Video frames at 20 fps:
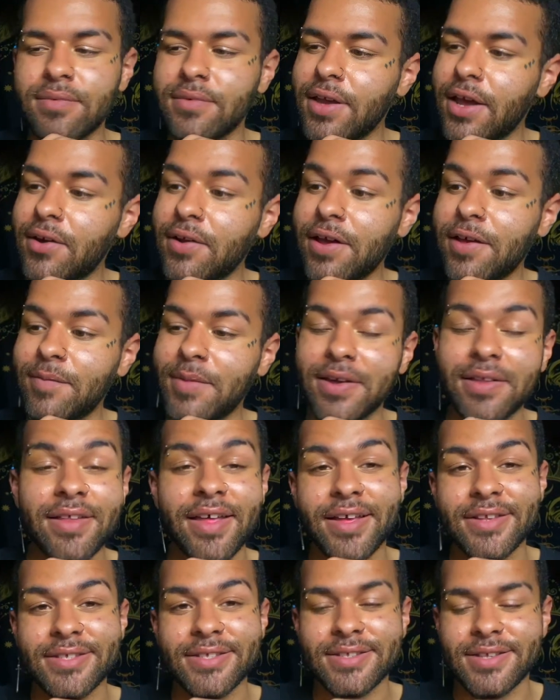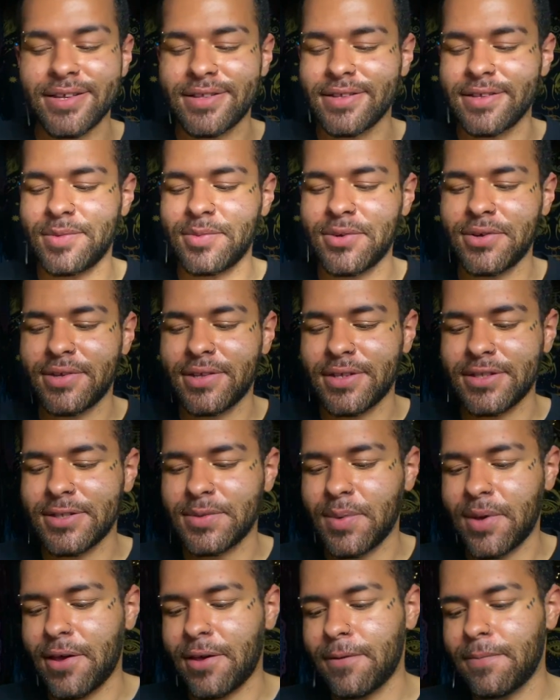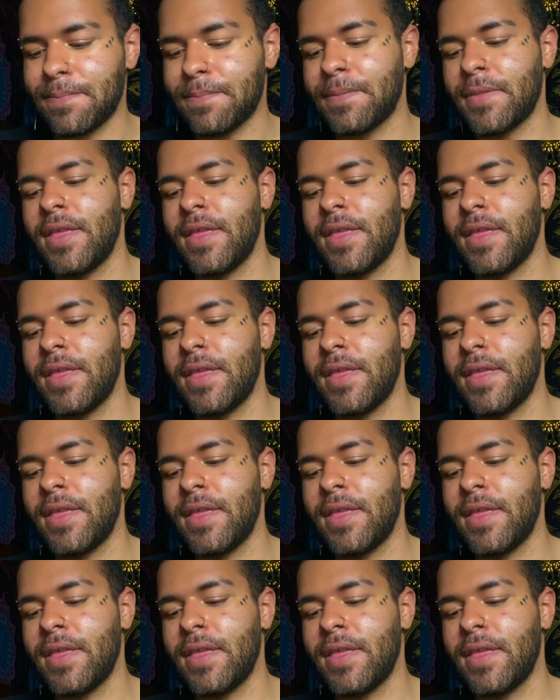I don't have my glasses on Libra, that's why.